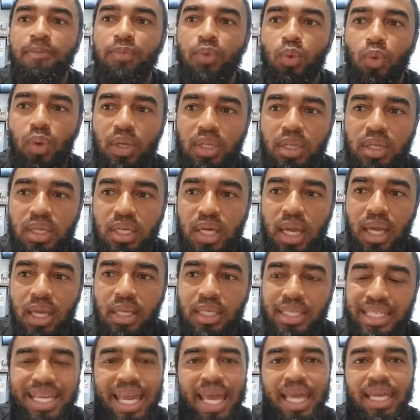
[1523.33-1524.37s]
with the
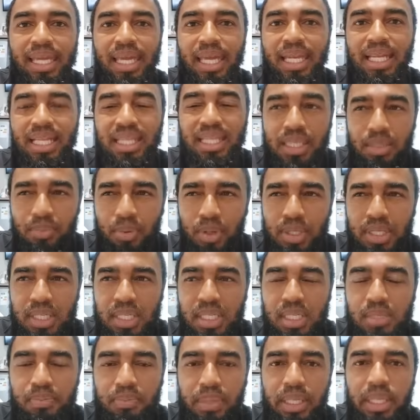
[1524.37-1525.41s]
DA getting
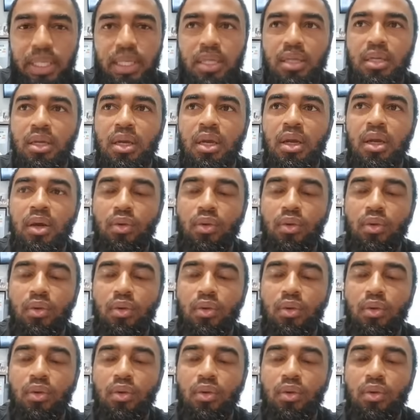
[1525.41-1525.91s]
3.6 million,